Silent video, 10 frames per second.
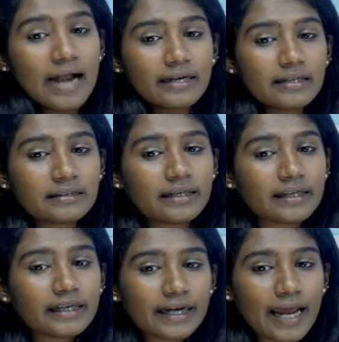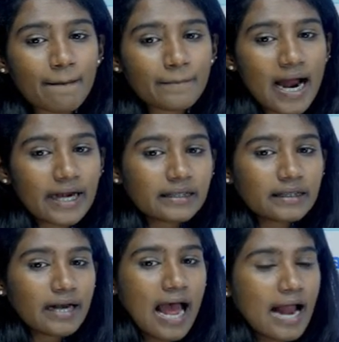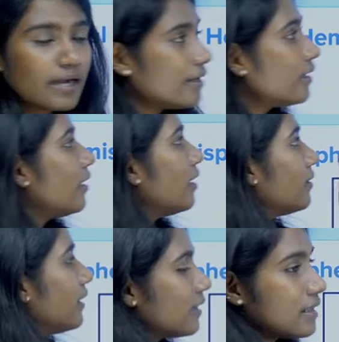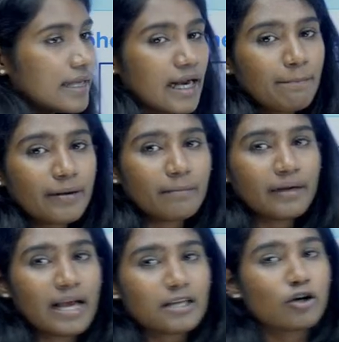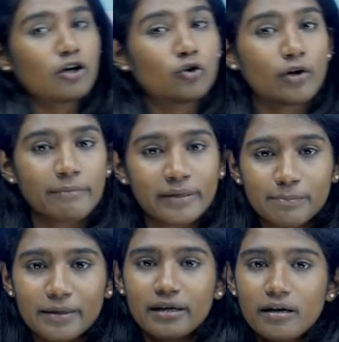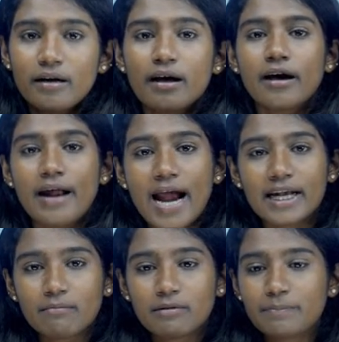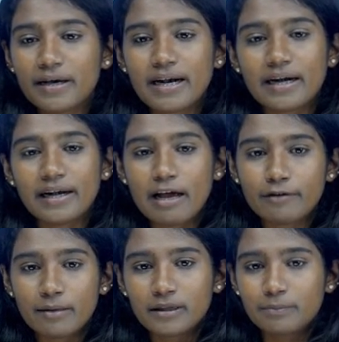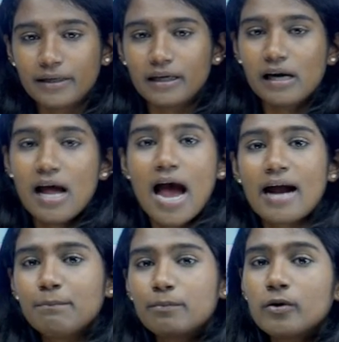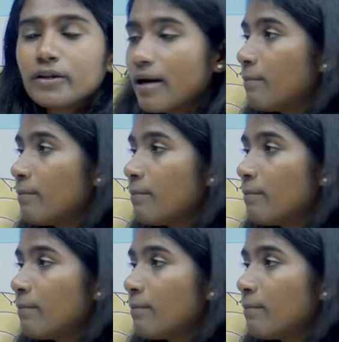And it is that gray matter. And then the cerebrum, it has got two hemispheres, right hemisphere and left hemisphere. And both the